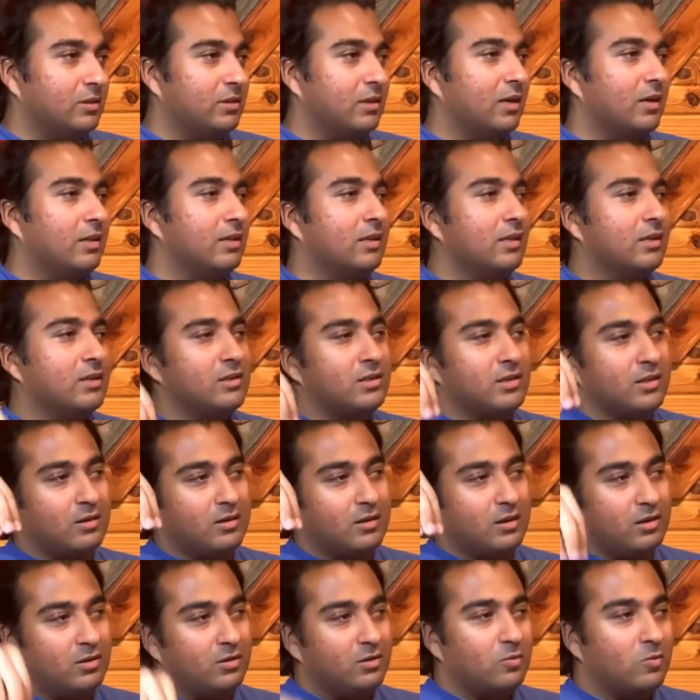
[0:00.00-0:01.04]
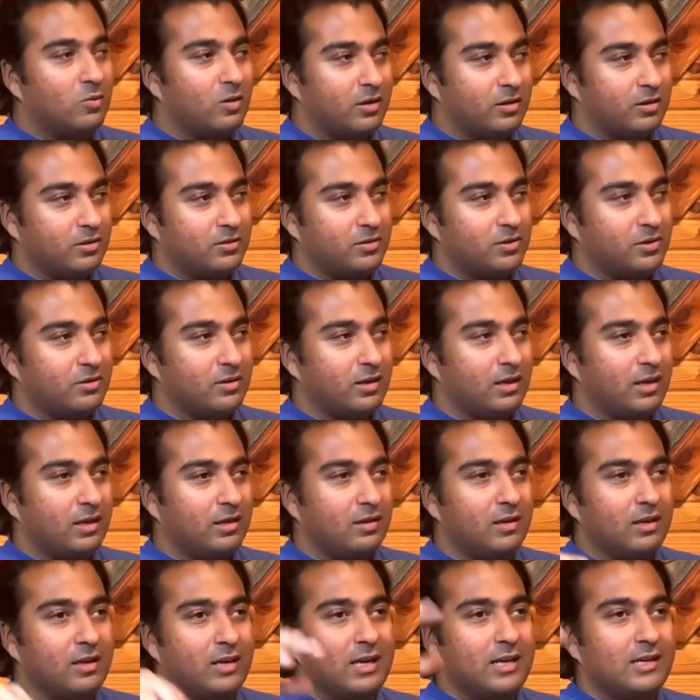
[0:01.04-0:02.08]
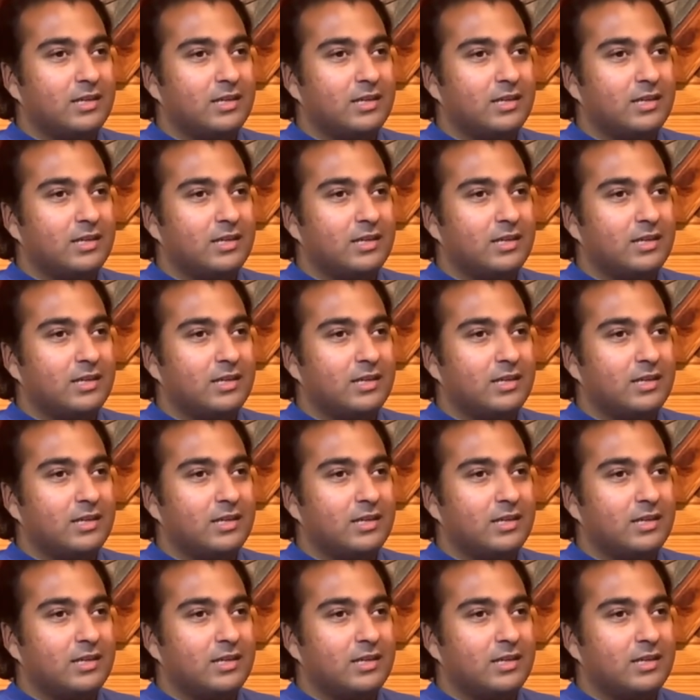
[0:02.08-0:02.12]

The idea is they're underwater, so they,